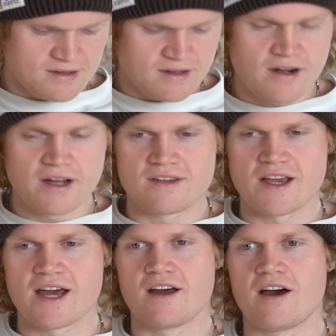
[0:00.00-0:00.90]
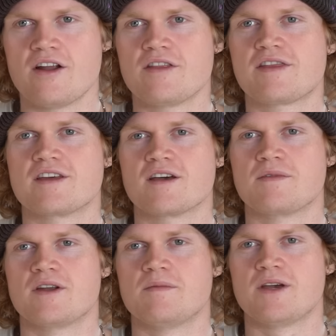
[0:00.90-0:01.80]
All right, Dad, I don't think I'm
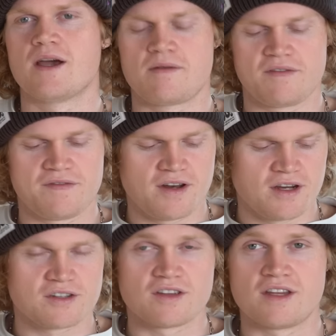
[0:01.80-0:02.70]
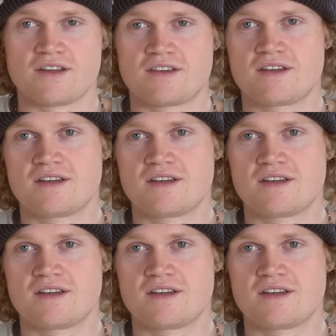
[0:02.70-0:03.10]
going to be able to finish this.